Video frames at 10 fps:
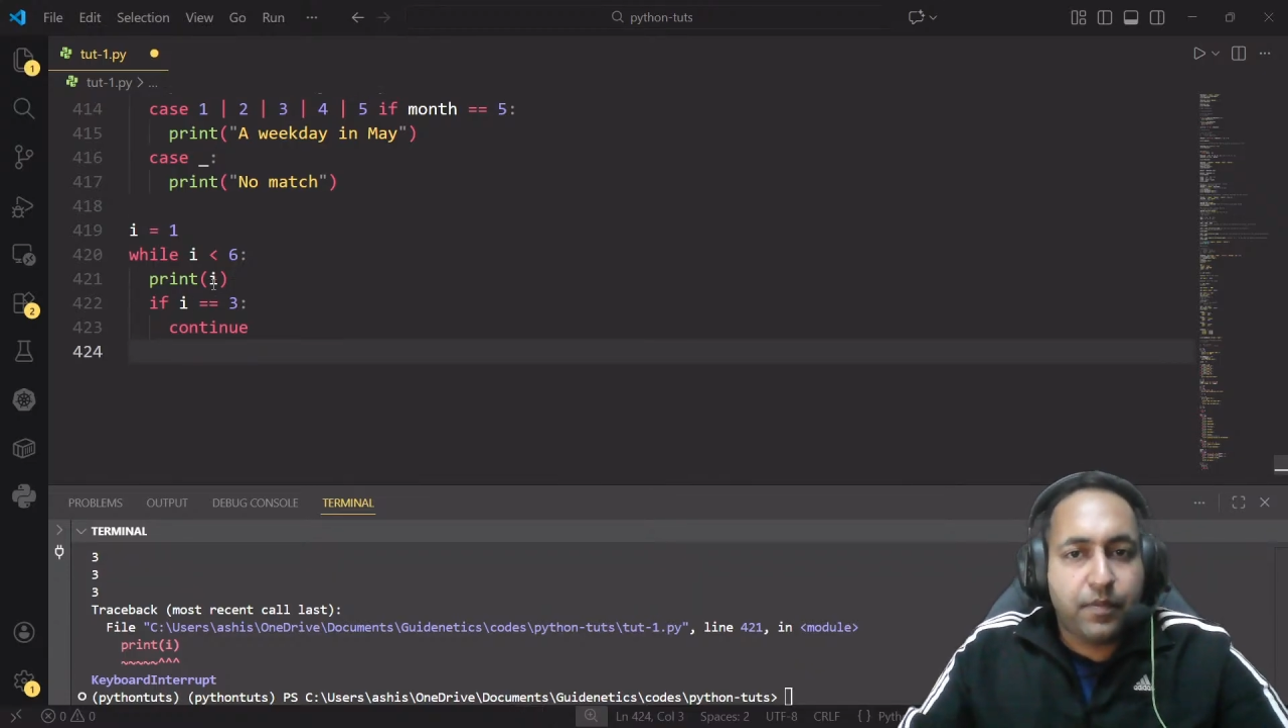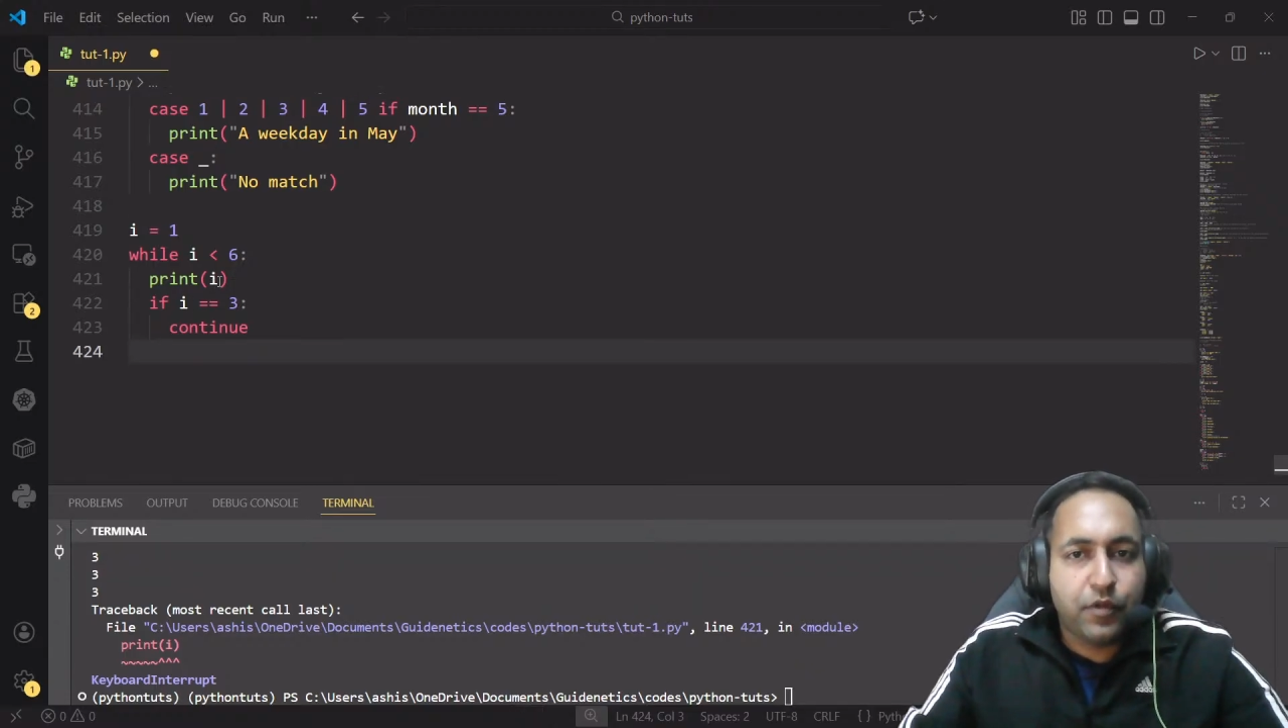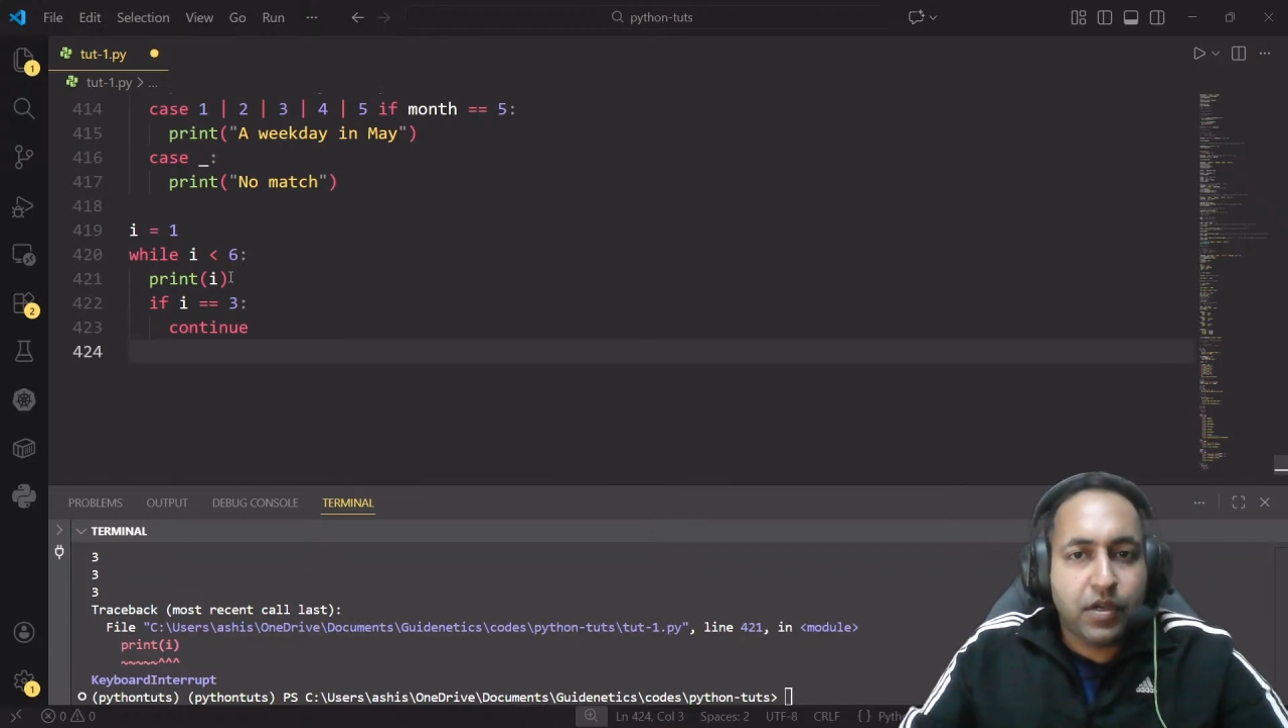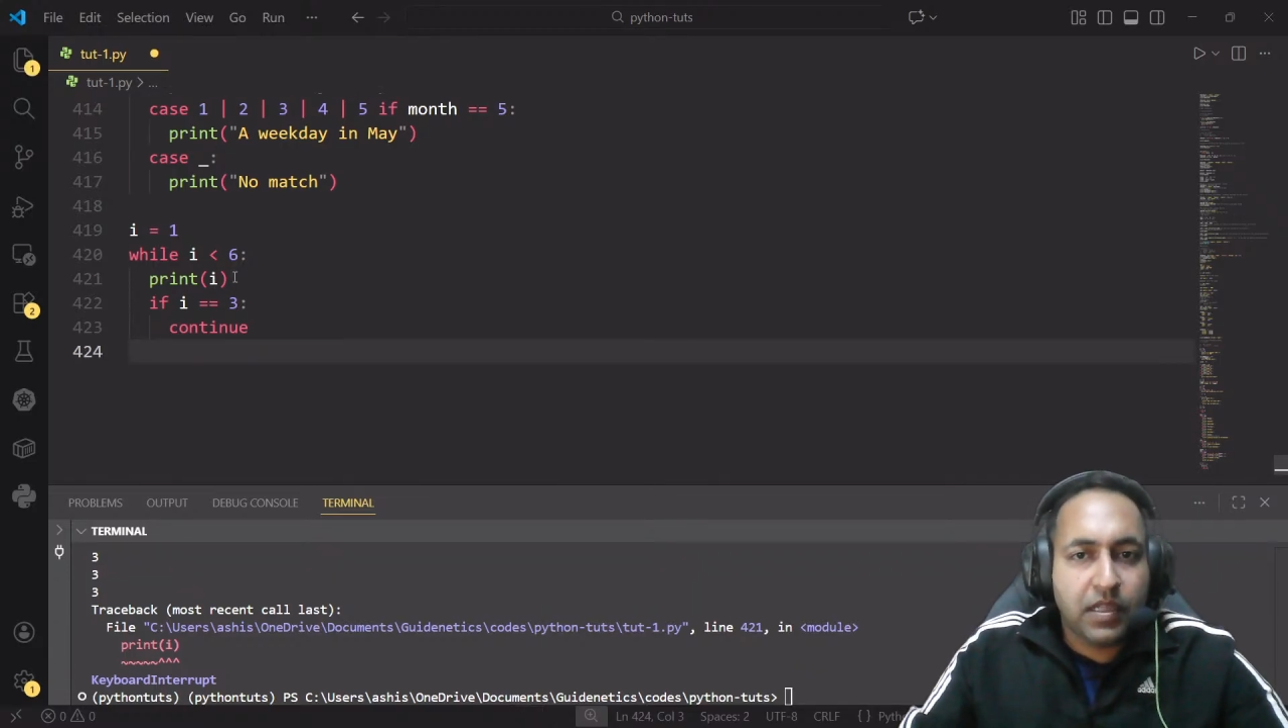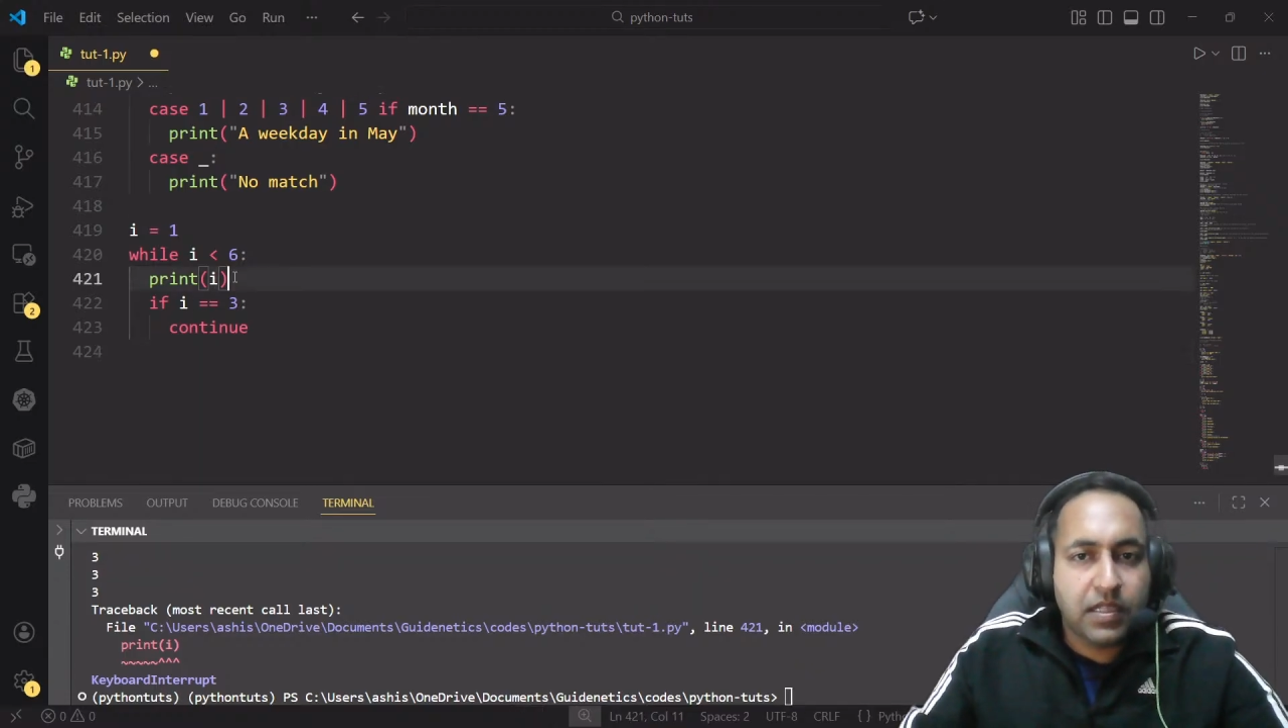
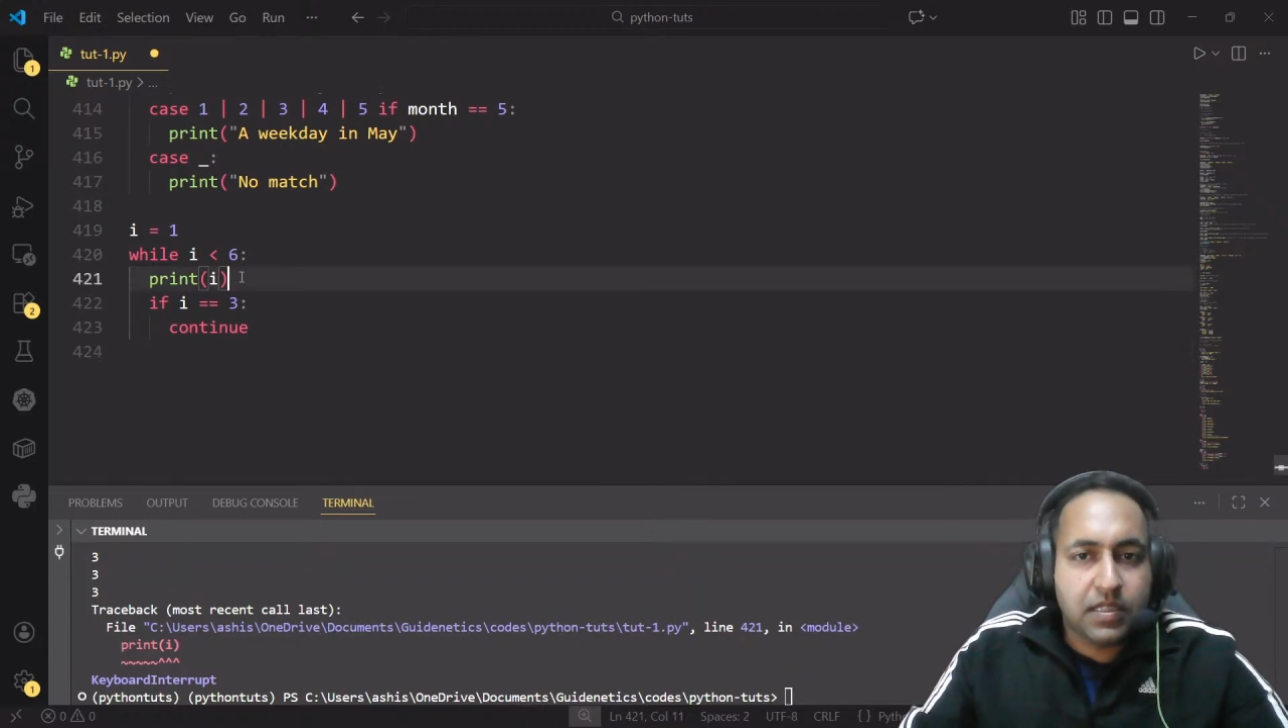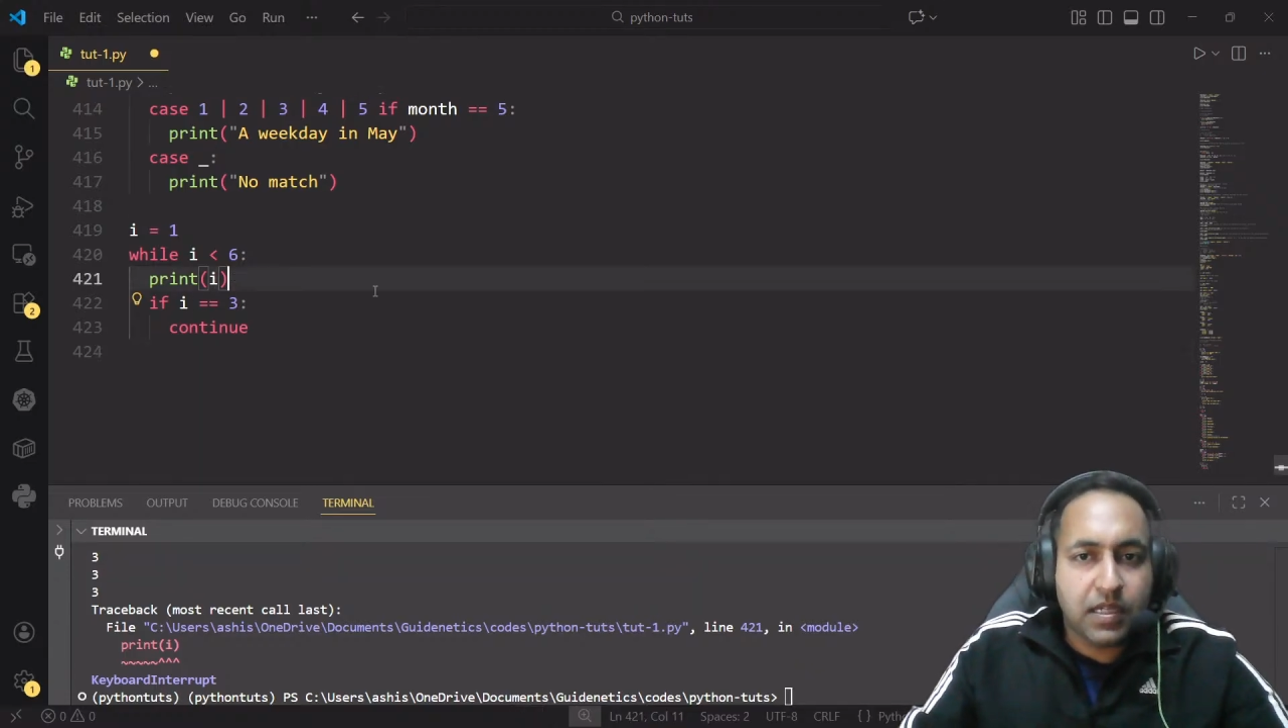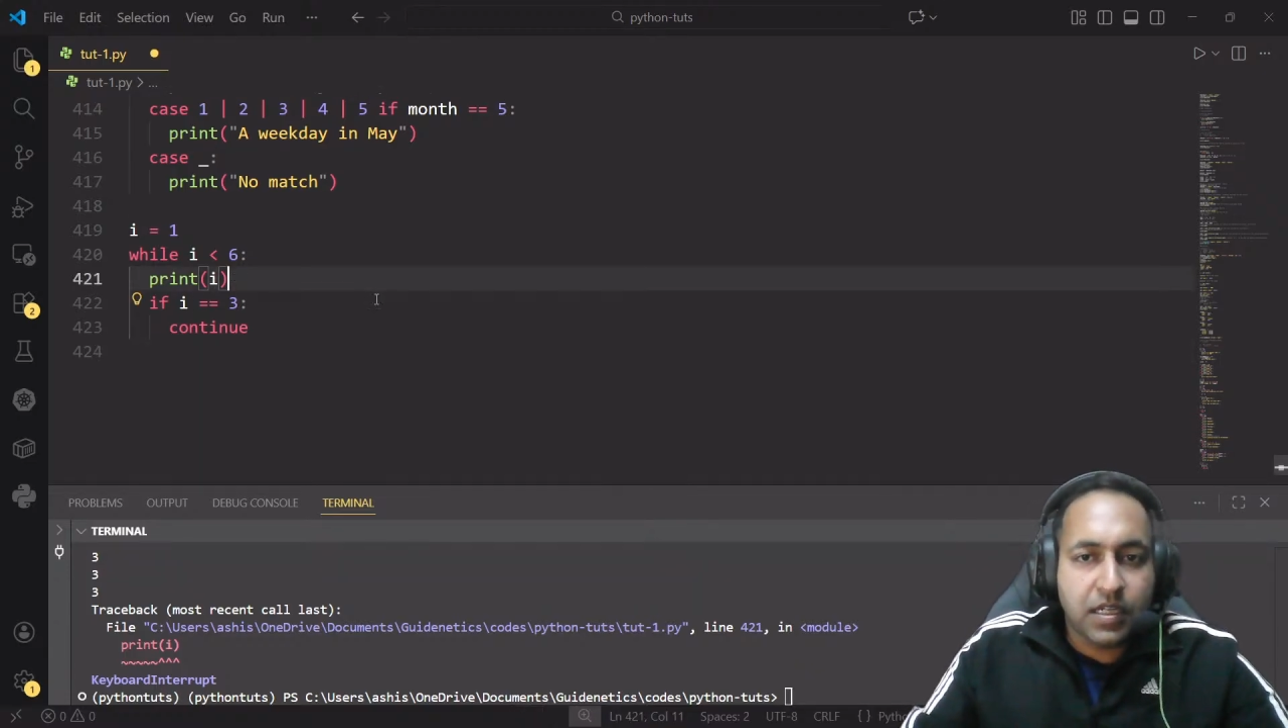putting this